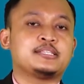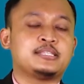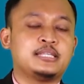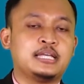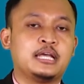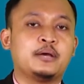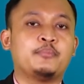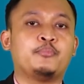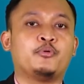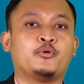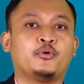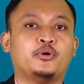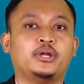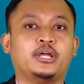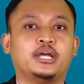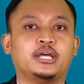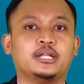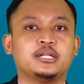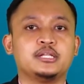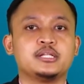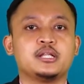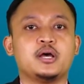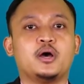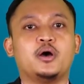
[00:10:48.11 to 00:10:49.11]

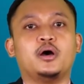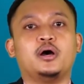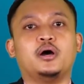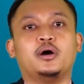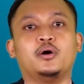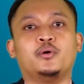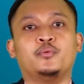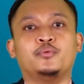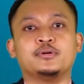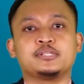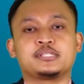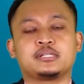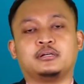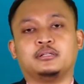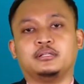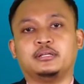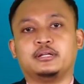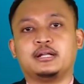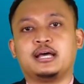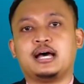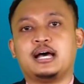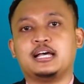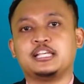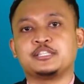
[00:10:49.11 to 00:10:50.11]
Singaporean was
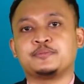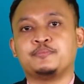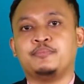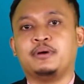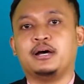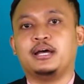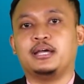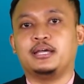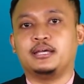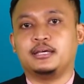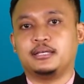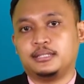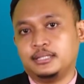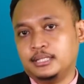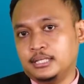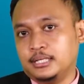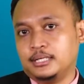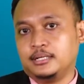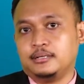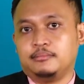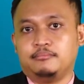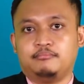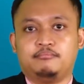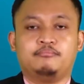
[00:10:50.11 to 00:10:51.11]
colonized by
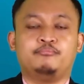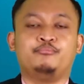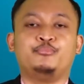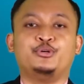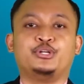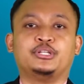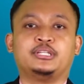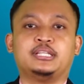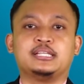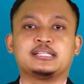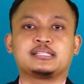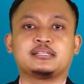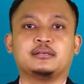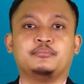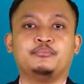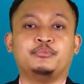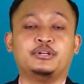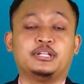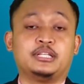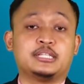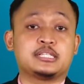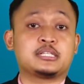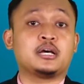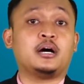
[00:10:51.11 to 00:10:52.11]
the British
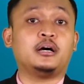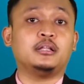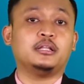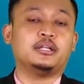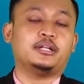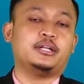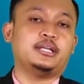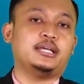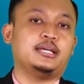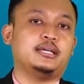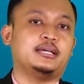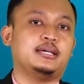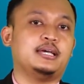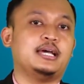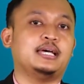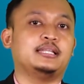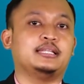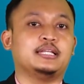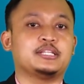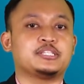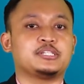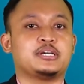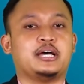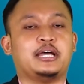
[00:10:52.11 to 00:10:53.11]
colony
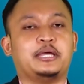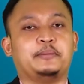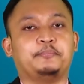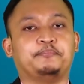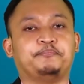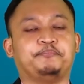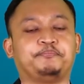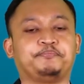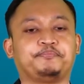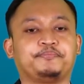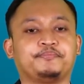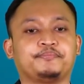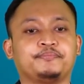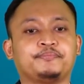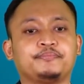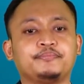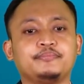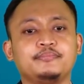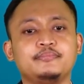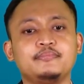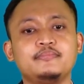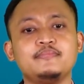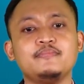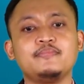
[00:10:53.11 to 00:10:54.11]
at the time.
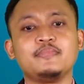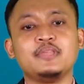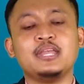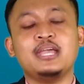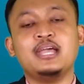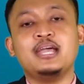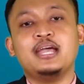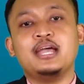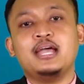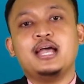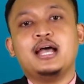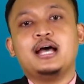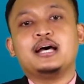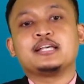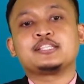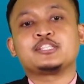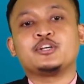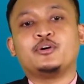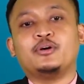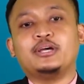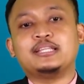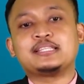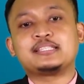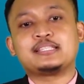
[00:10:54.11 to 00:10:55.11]

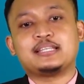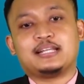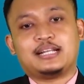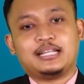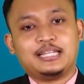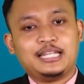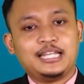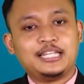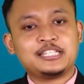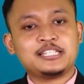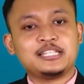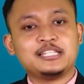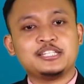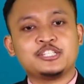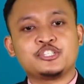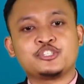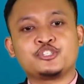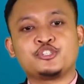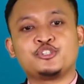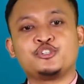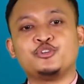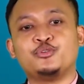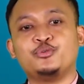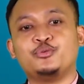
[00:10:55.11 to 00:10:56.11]
So it's related
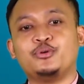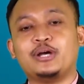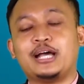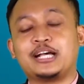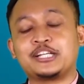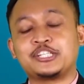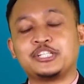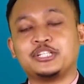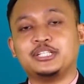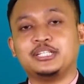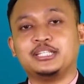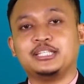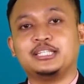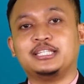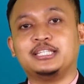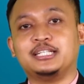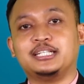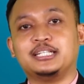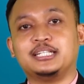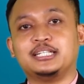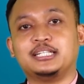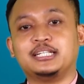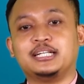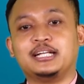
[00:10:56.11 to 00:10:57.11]
to actually
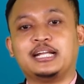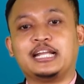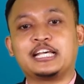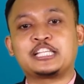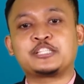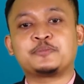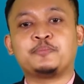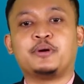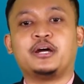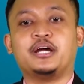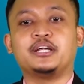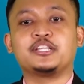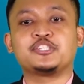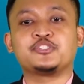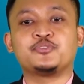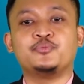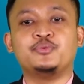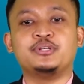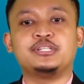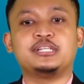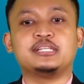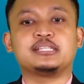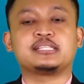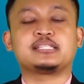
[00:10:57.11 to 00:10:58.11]
the next part,
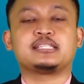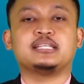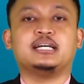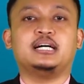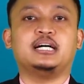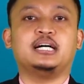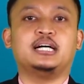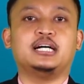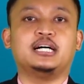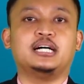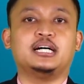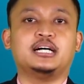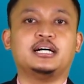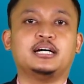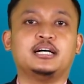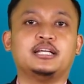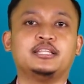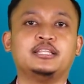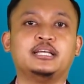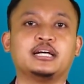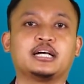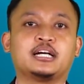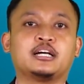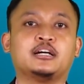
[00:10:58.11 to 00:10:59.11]
which is
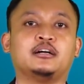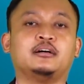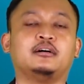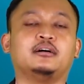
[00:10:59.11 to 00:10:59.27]
the